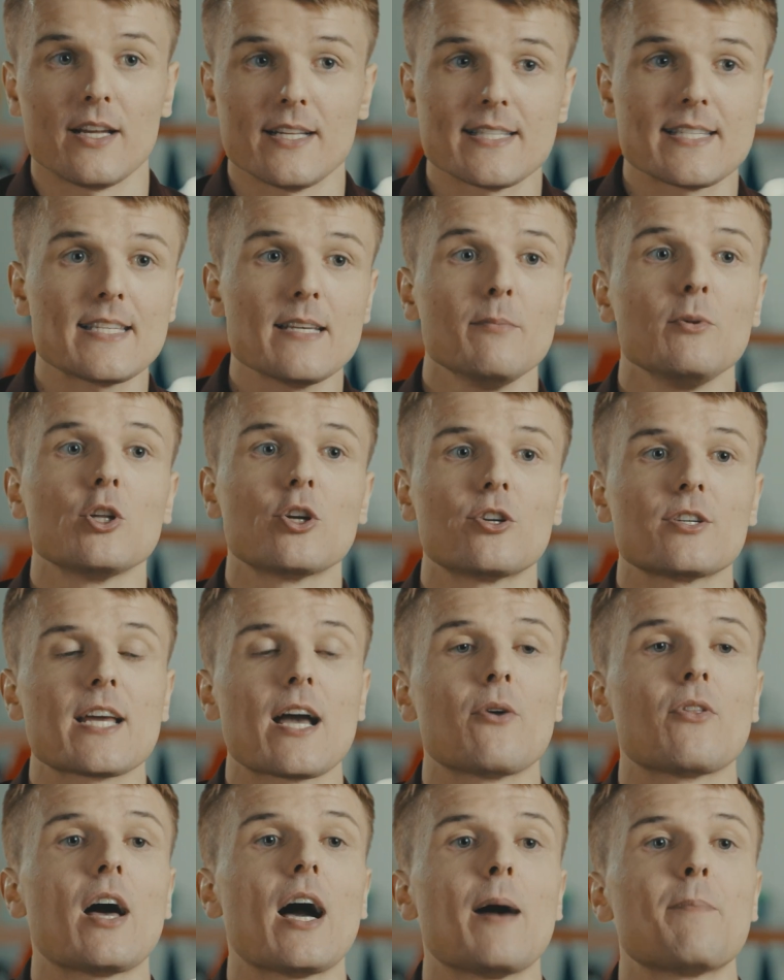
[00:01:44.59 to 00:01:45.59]
and similar to
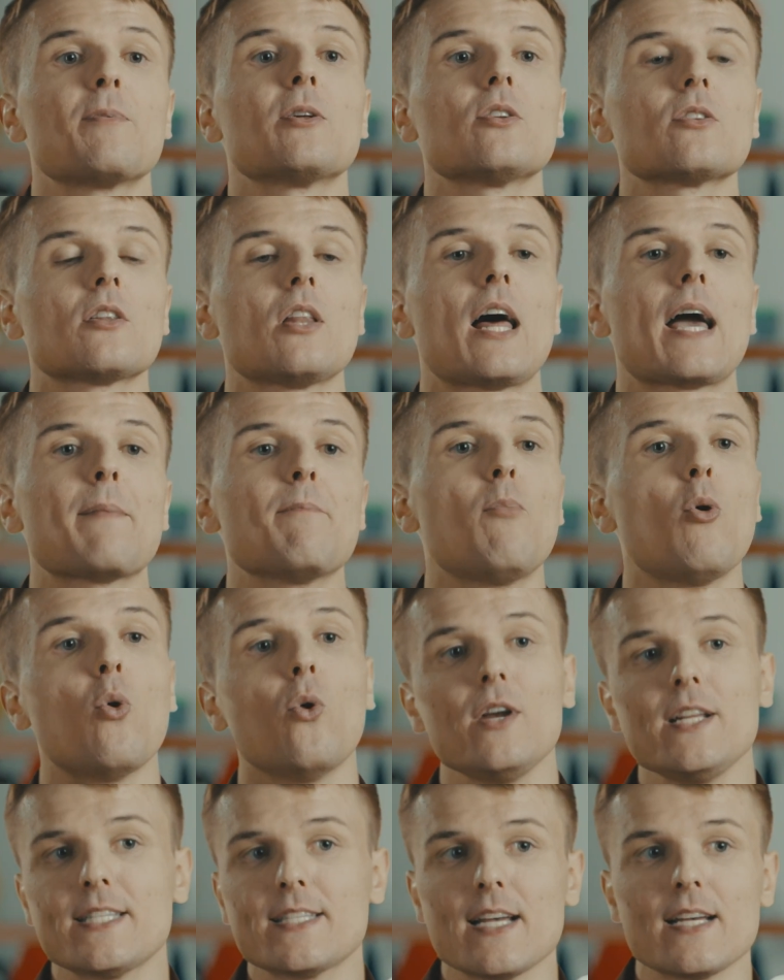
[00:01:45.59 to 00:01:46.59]
how the uphill climb
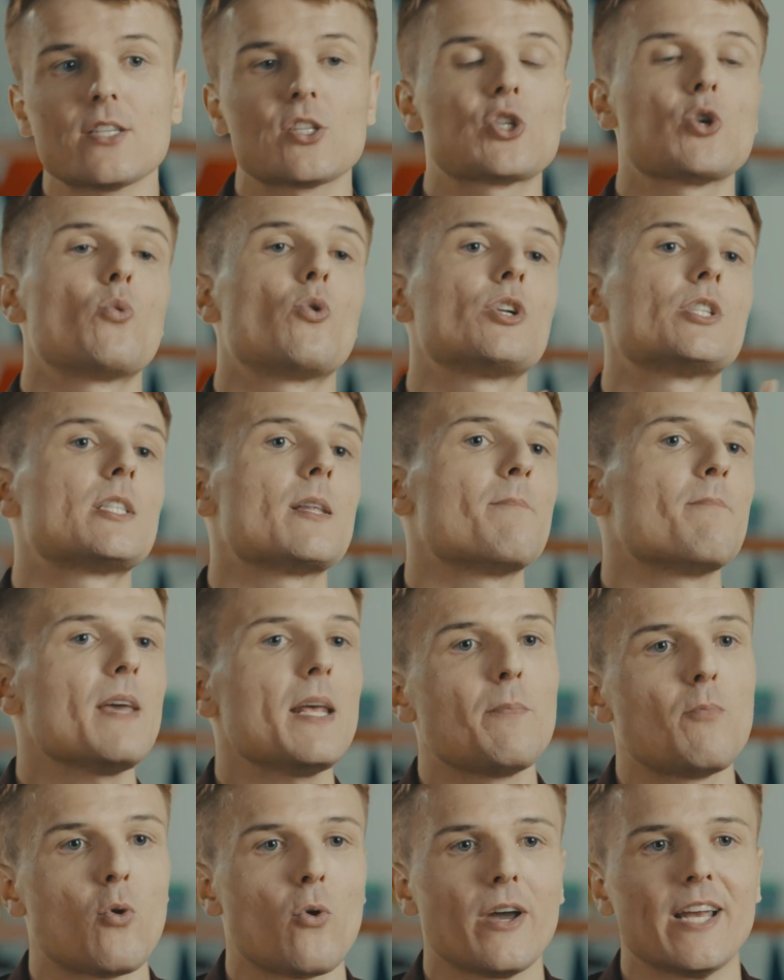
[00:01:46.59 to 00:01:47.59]
points us towards the
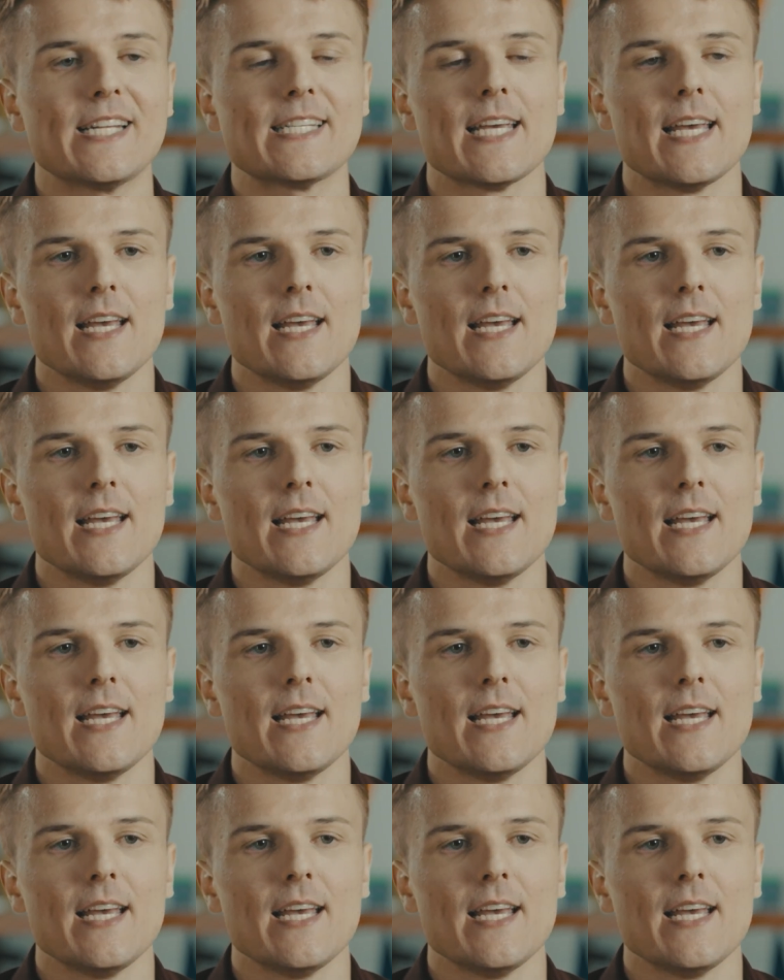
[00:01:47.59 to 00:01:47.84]
midpoint,